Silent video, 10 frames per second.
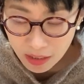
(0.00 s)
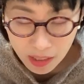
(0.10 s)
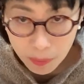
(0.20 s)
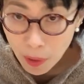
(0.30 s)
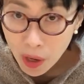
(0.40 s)

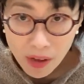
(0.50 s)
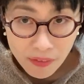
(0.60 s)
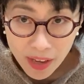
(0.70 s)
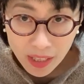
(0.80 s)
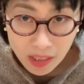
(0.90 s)
just
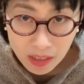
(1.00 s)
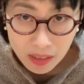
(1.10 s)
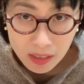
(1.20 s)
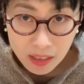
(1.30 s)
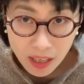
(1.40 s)
perfect,
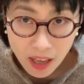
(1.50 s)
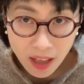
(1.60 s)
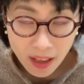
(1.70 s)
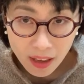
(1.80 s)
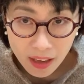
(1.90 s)

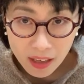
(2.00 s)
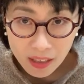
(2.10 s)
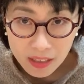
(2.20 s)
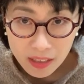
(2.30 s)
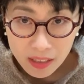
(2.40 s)

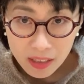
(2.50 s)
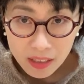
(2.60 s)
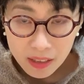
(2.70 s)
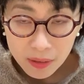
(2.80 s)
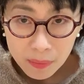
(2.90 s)
and
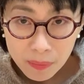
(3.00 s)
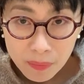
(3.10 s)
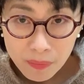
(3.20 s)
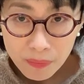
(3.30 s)
um,